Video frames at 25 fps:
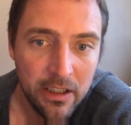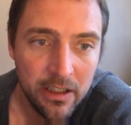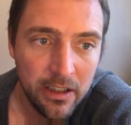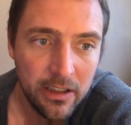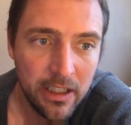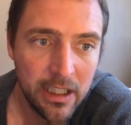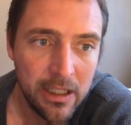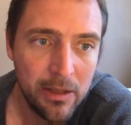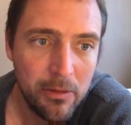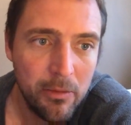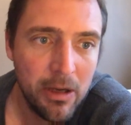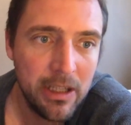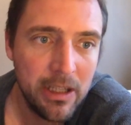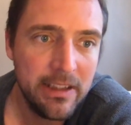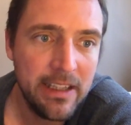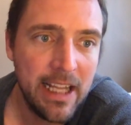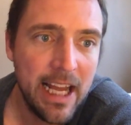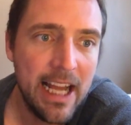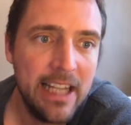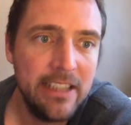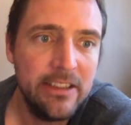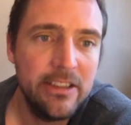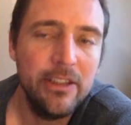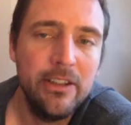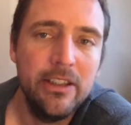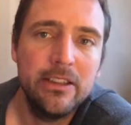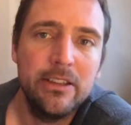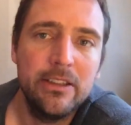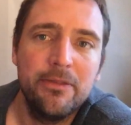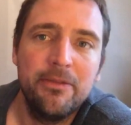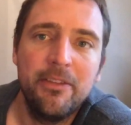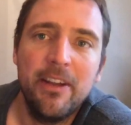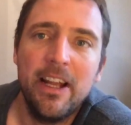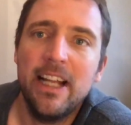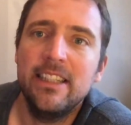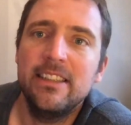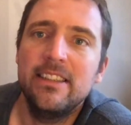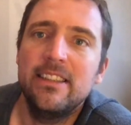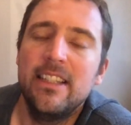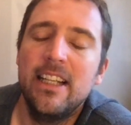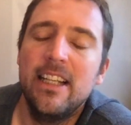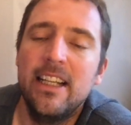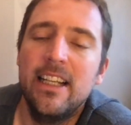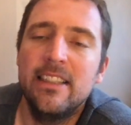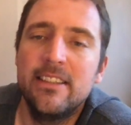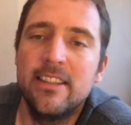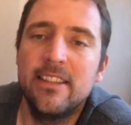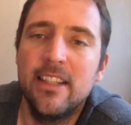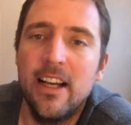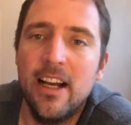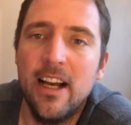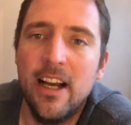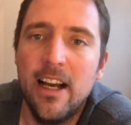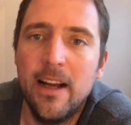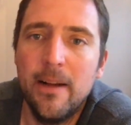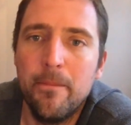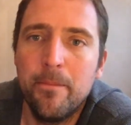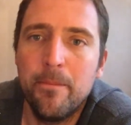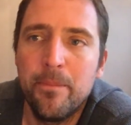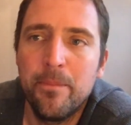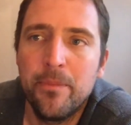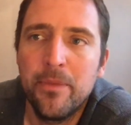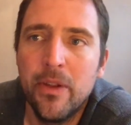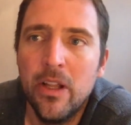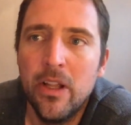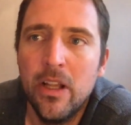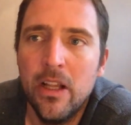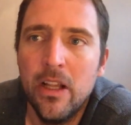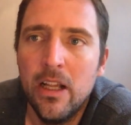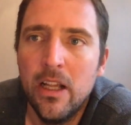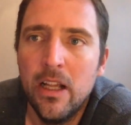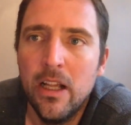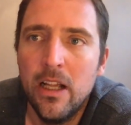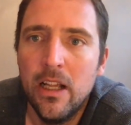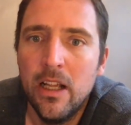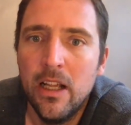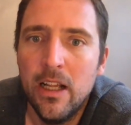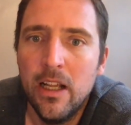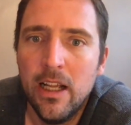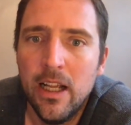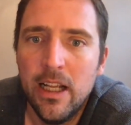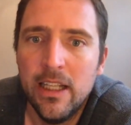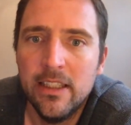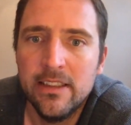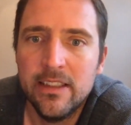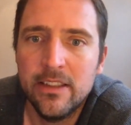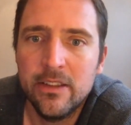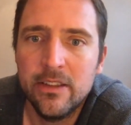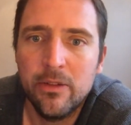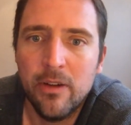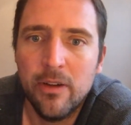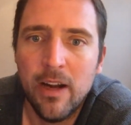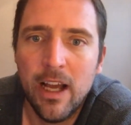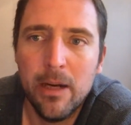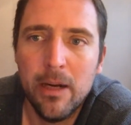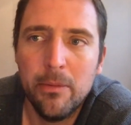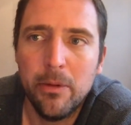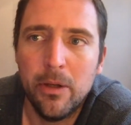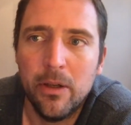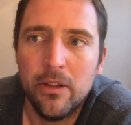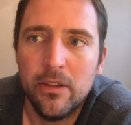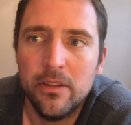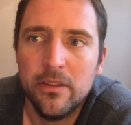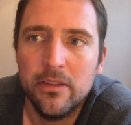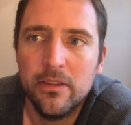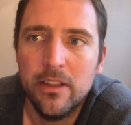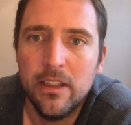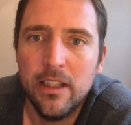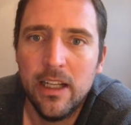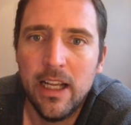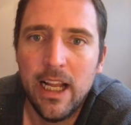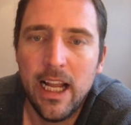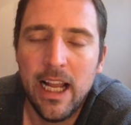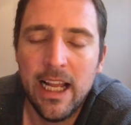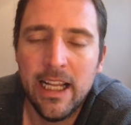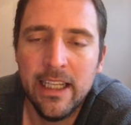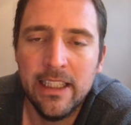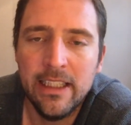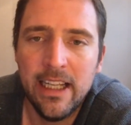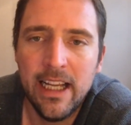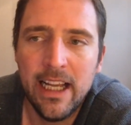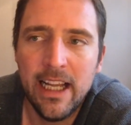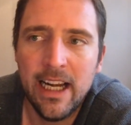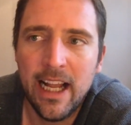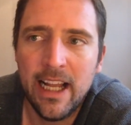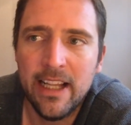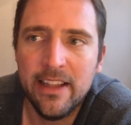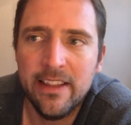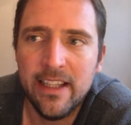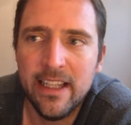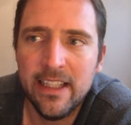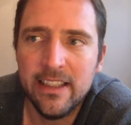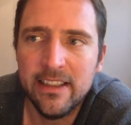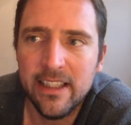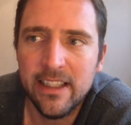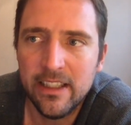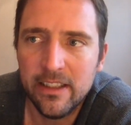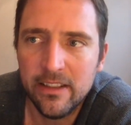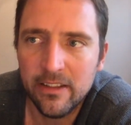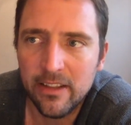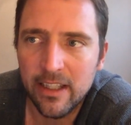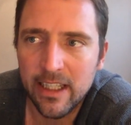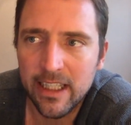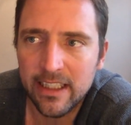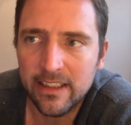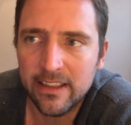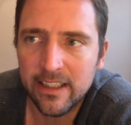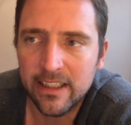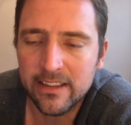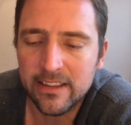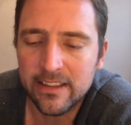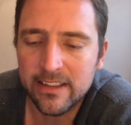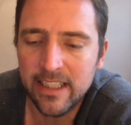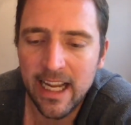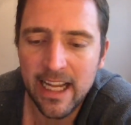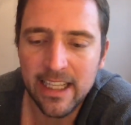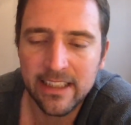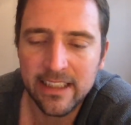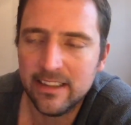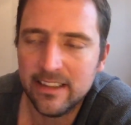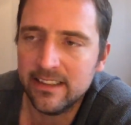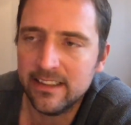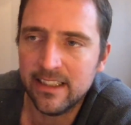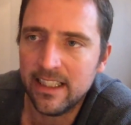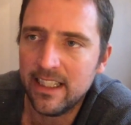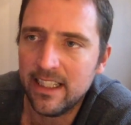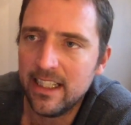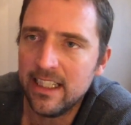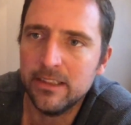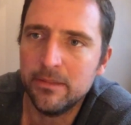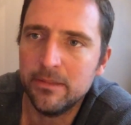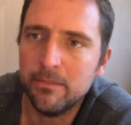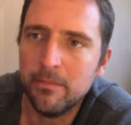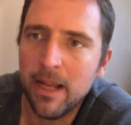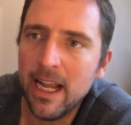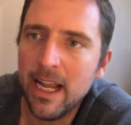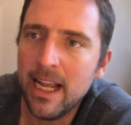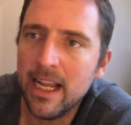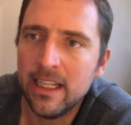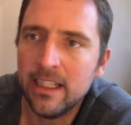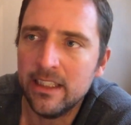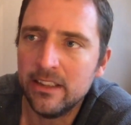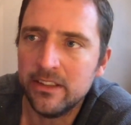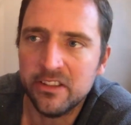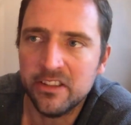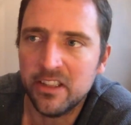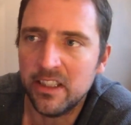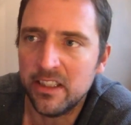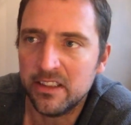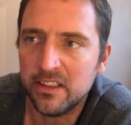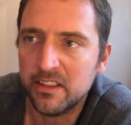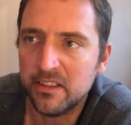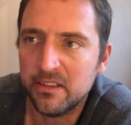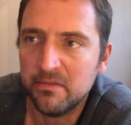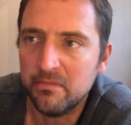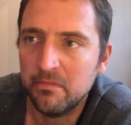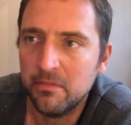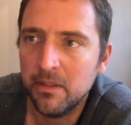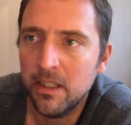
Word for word: Like what that dude has faced is uh, is incredible and and I think that like the stances that he's made is just